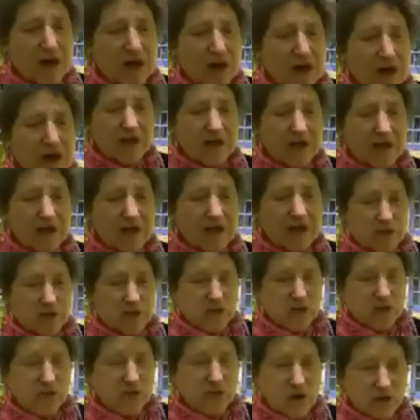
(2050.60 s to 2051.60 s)
kids too
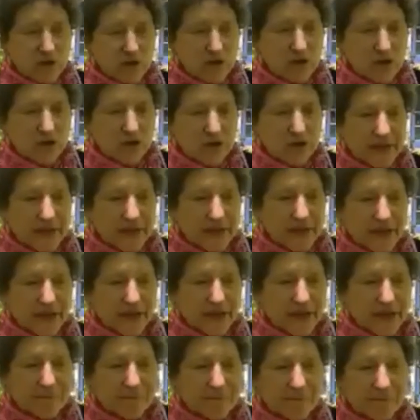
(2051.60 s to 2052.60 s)
are doing
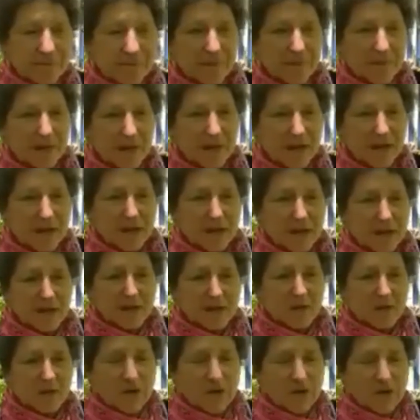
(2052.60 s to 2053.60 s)
um,
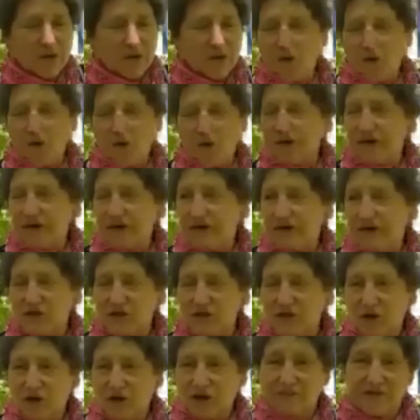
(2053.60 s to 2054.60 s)
with COVID have
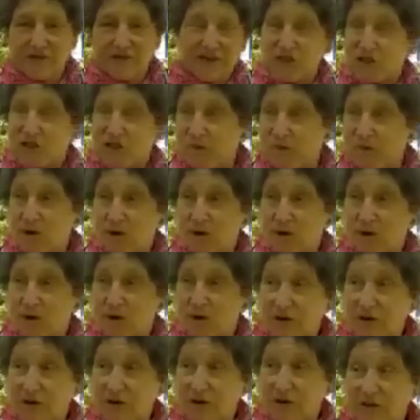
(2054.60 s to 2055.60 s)
started vegetable
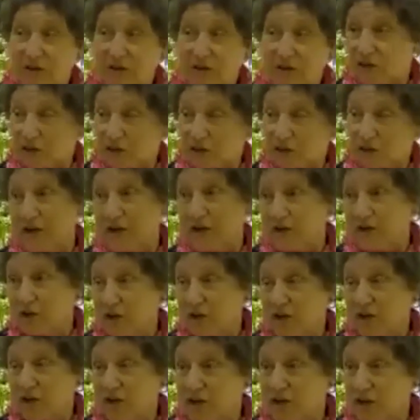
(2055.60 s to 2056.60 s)
gardens. Like you guys, your
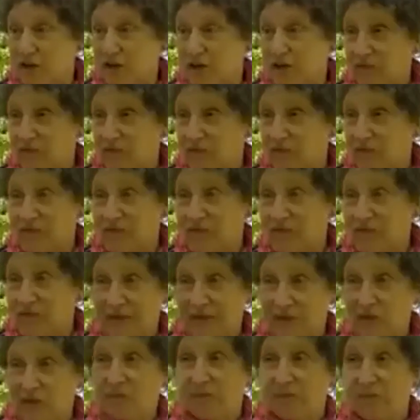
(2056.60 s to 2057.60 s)
kids are involved in
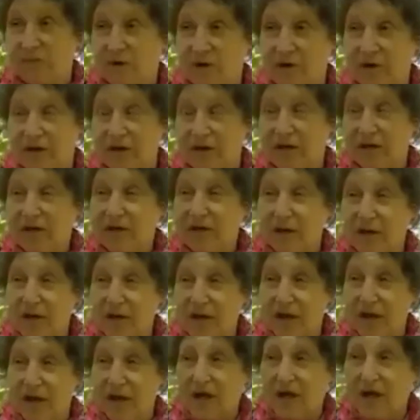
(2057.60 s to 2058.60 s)
vegetable gardening.
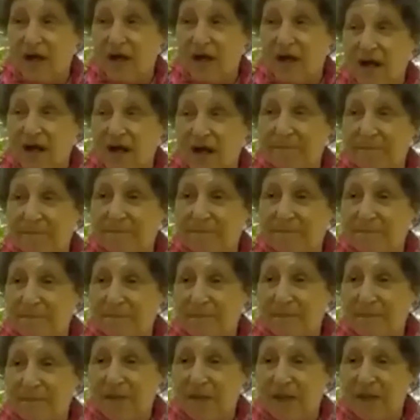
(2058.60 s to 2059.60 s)
Yes. Um,
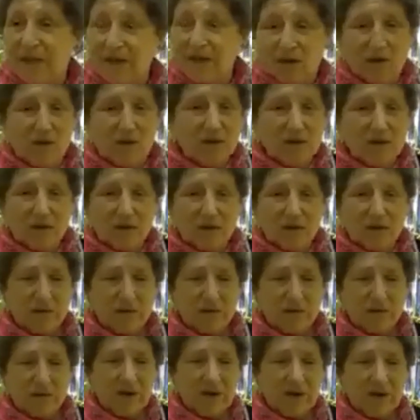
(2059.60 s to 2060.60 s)
you know,
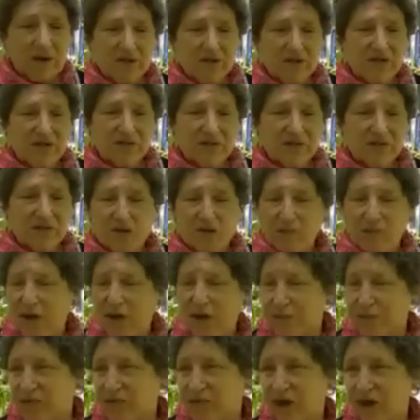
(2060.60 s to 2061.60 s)
that wasn't something you probably
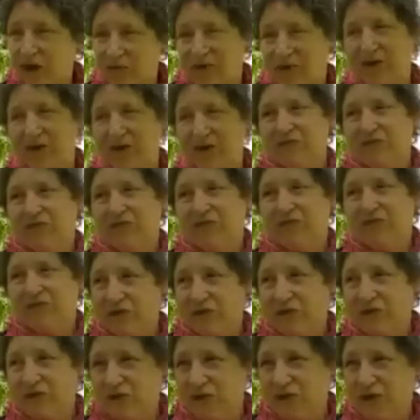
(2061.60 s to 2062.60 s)
thought about five
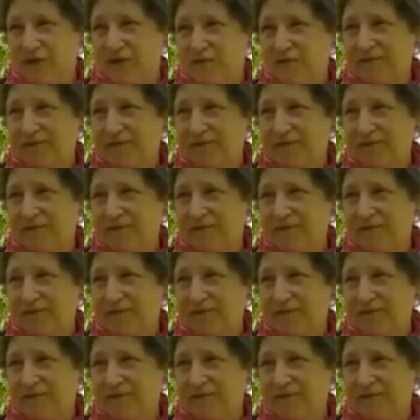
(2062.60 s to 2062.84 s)
years ago.